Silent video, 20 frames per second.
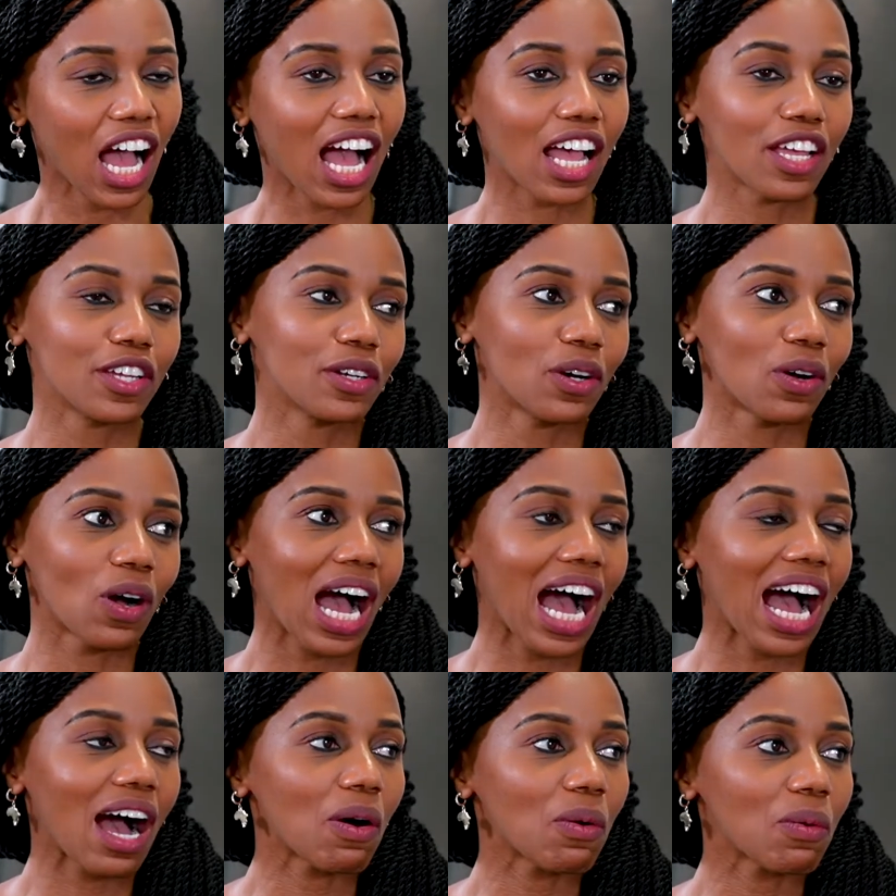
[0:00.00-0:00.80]
You
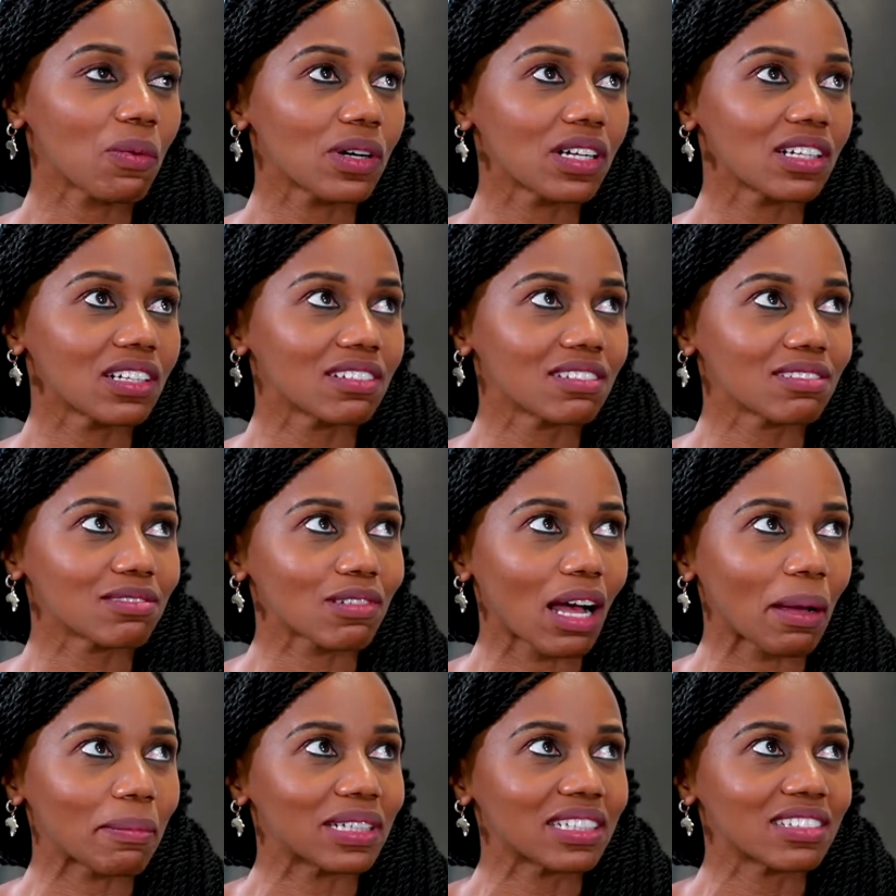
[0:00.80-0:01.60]
know,
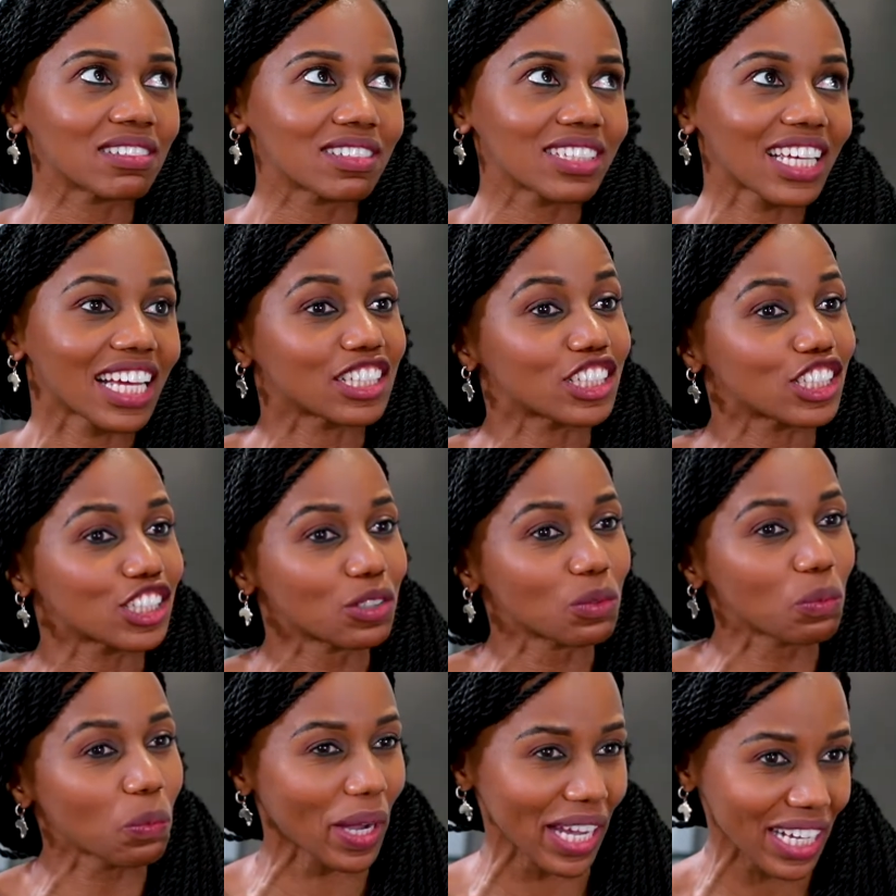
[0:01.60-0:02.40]
can
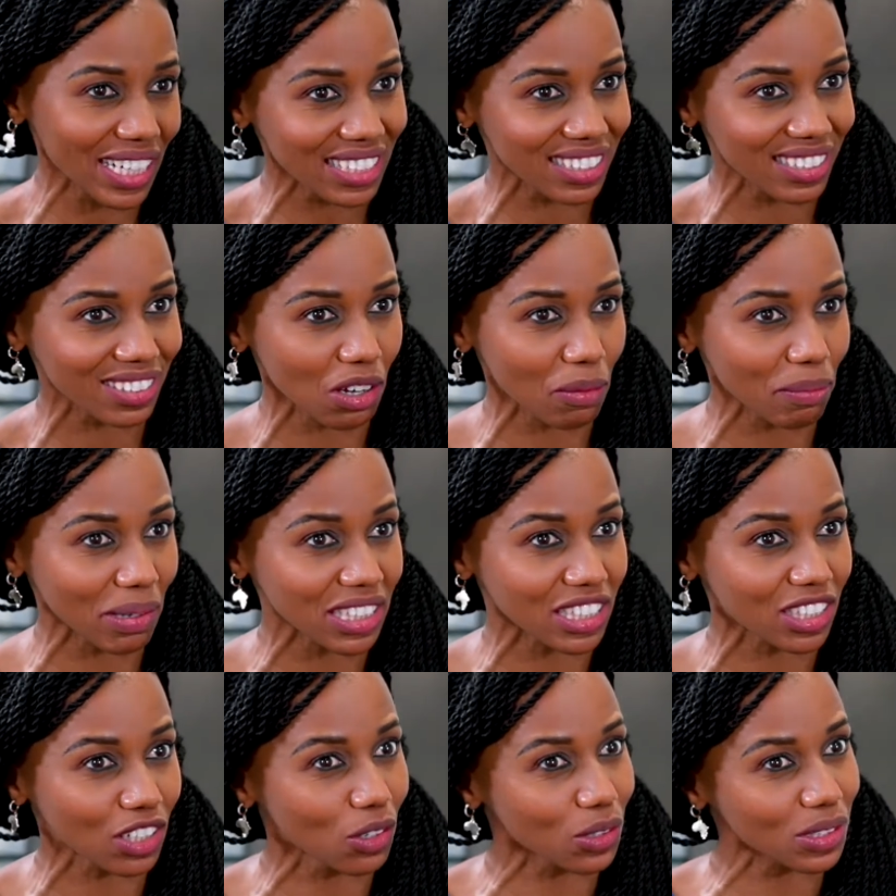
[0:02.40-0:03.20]
she wait, or
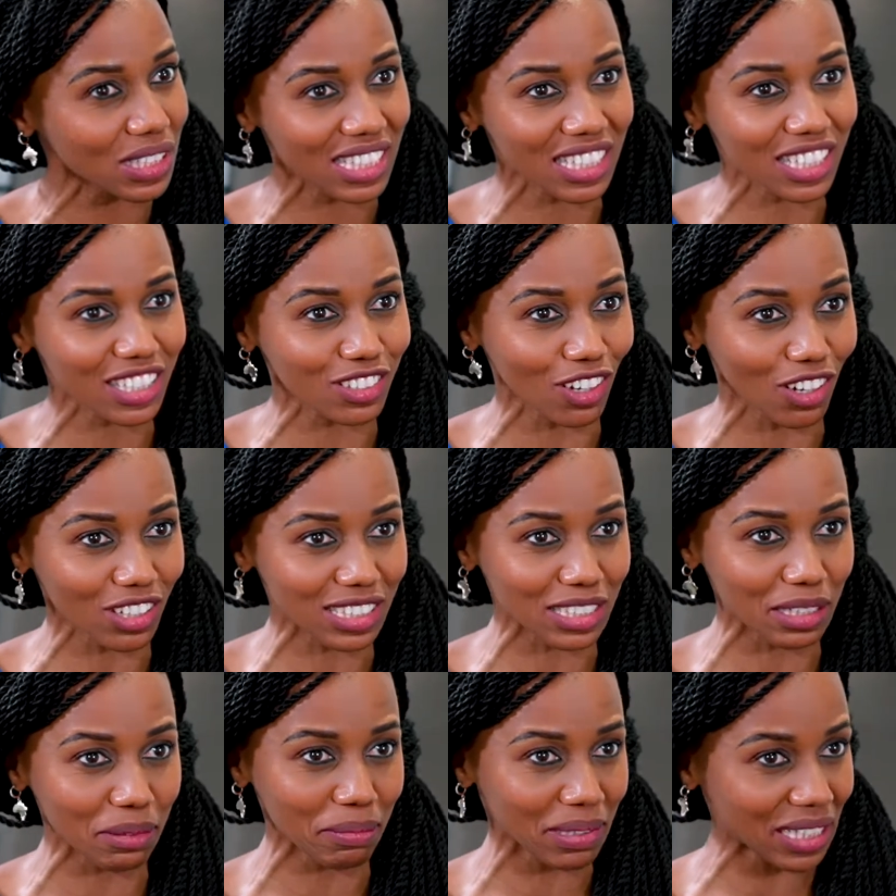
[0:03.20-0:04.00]
must she go see the
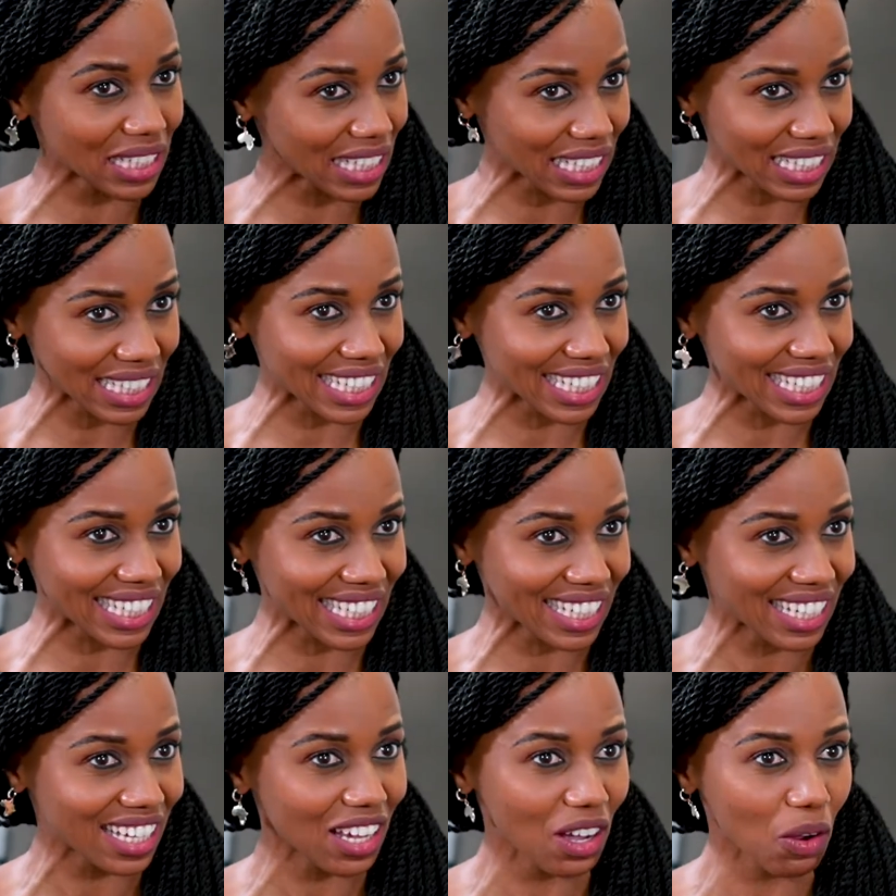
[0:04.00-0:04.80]
doctor
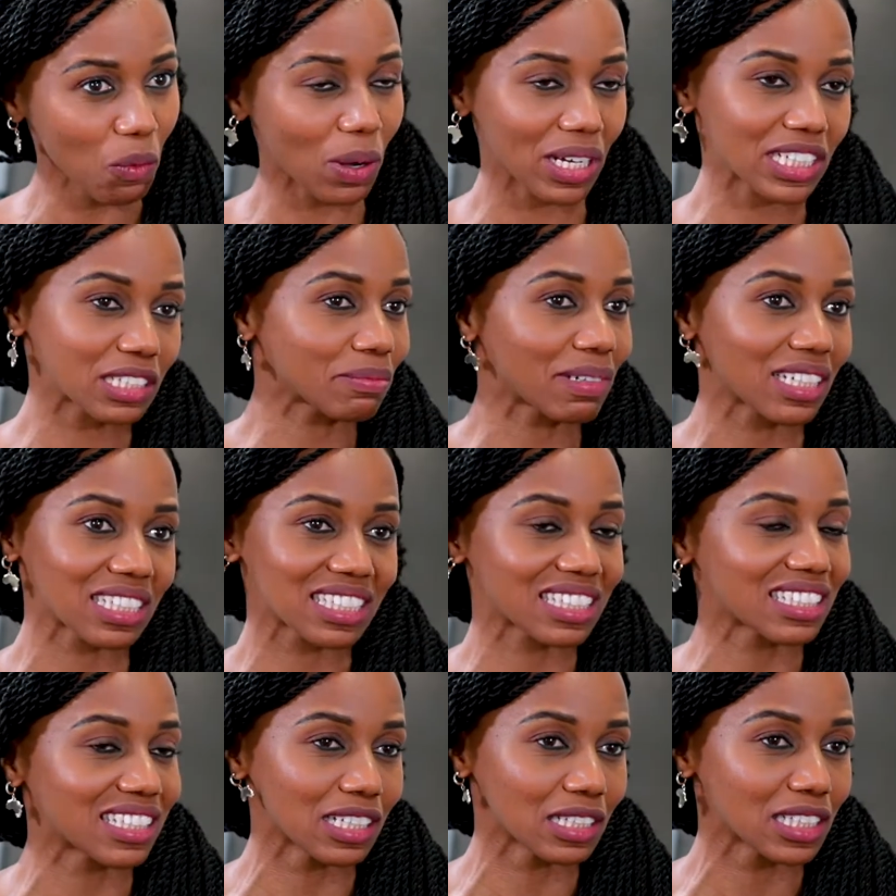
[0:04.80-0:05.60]
immediately? What
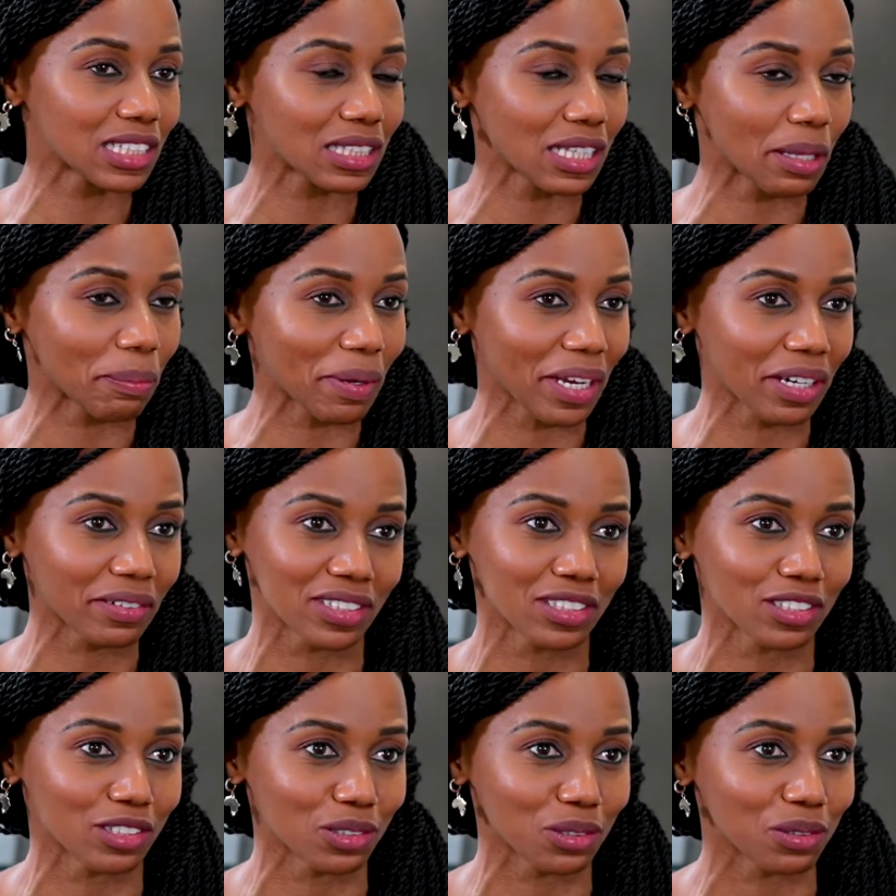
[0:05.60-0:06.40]
must the
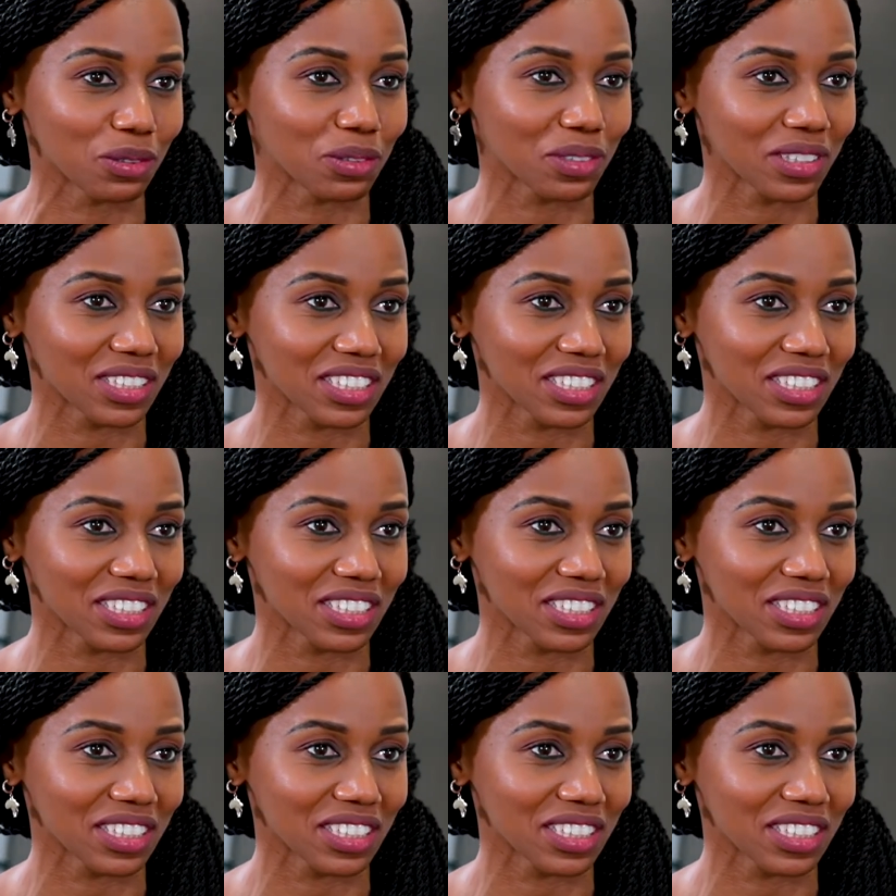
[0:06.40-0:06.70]
parent do?